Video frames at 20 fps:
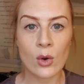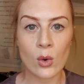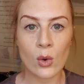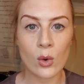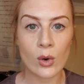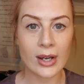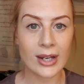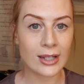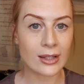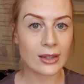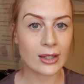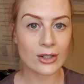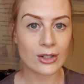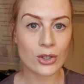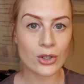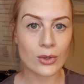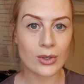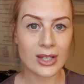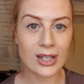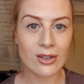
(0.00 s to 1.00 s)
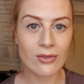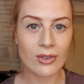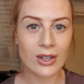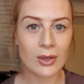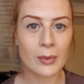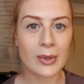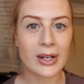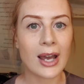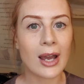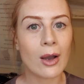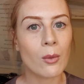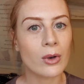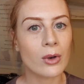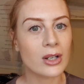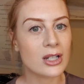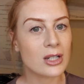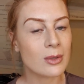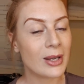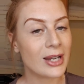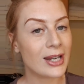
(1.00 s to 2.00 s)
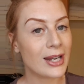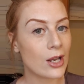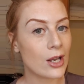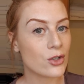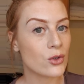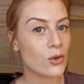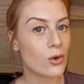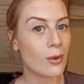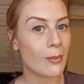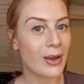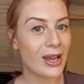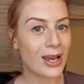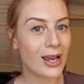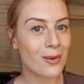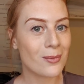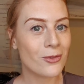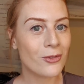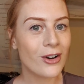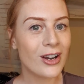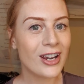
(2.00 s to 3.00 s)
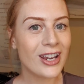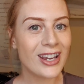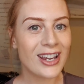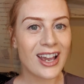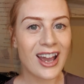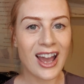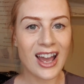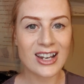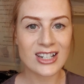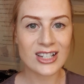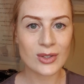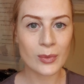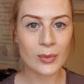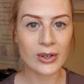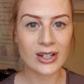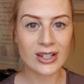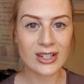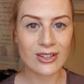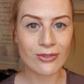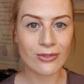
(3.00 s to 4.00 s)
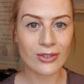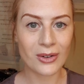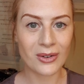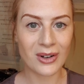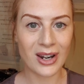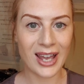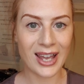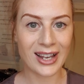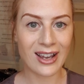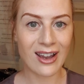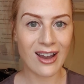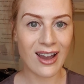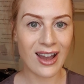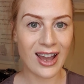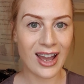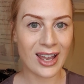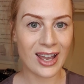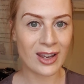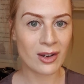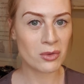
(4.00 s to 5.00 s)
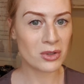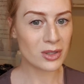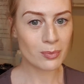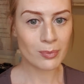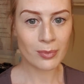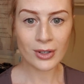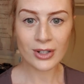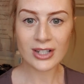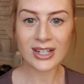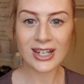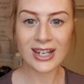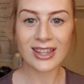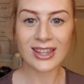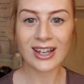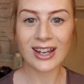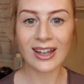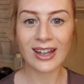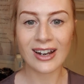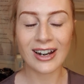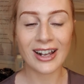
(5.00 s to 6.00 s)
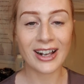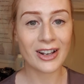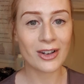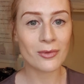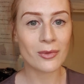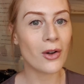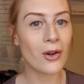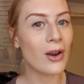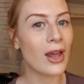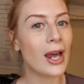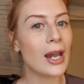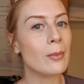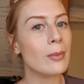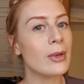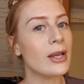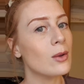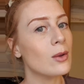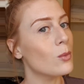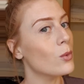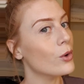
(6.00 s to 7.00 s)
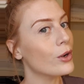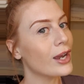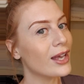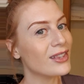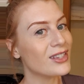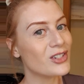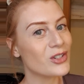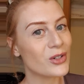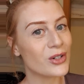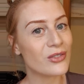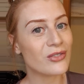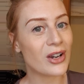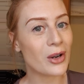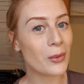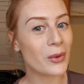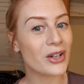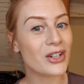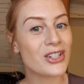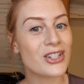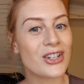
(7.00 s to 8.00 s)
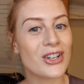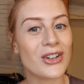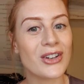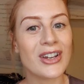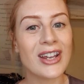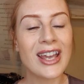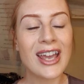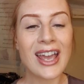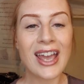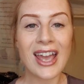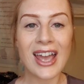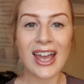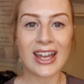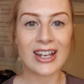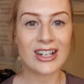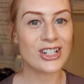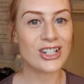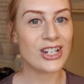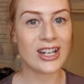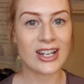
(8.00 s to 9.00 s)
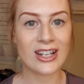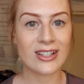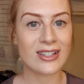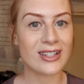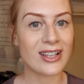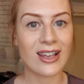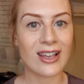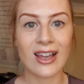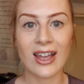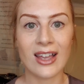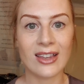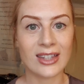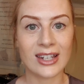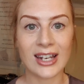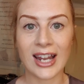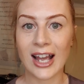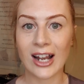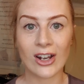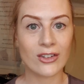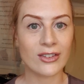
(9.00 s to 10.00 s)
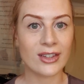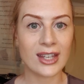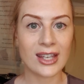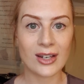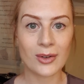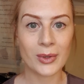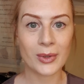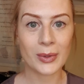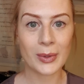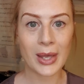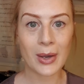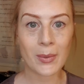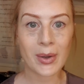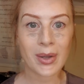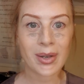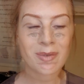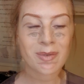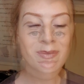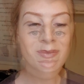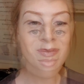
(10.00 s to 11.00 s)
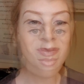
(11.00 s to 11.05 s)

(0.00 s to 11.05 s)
or anything too heavy when I wanted to be natural and makeup free. I just wanted to feel like I was put together and I could roll out of bed and walk out the door if I wanted to, and she has hit the nail on the head with that one.